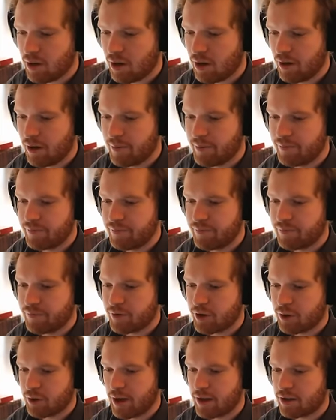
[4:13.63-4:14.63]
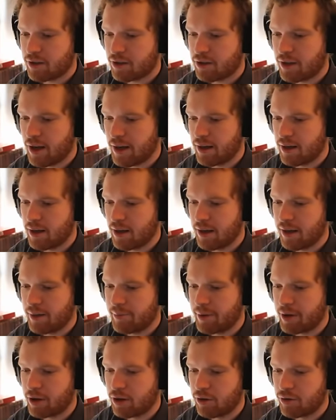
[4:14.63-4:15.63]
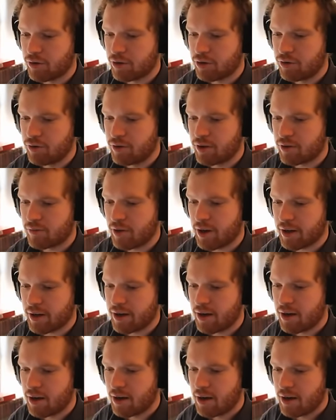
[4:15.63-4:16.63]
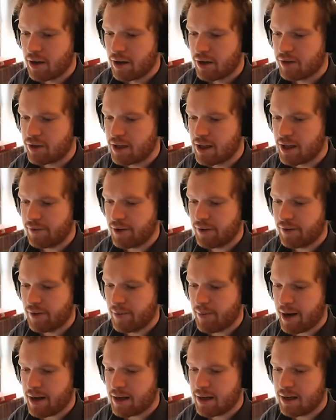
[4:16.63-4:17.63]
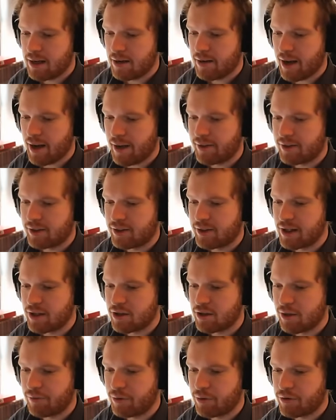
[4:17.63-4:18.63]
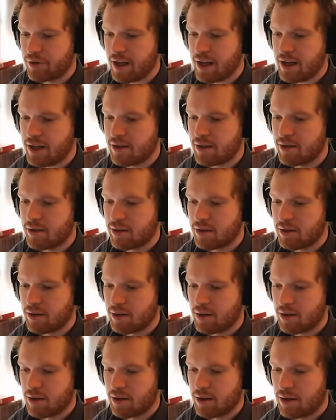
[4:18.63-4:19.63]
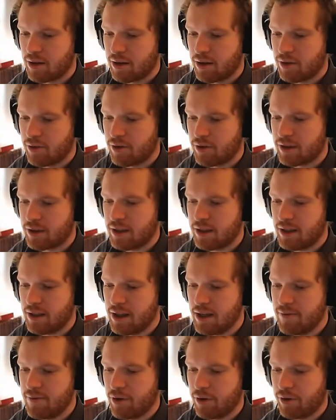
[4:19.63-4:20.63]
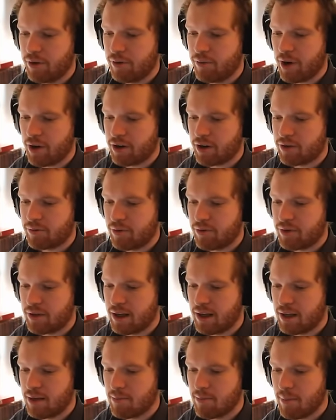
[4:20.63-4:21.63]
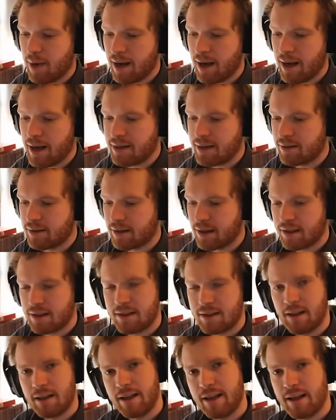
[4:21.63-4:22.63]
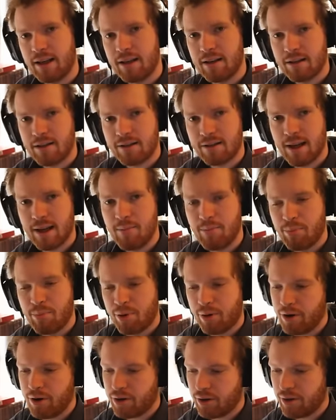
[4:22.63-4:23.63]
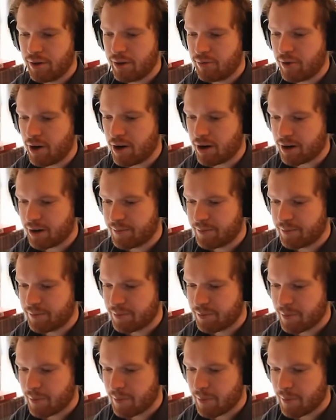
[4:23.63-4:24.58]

So let's get in a little bit closer to this rock here. You see, if I'm mining here at the center of rotation, you see, even though the rock is rotating, my lasers are still hitting the same point on the rock.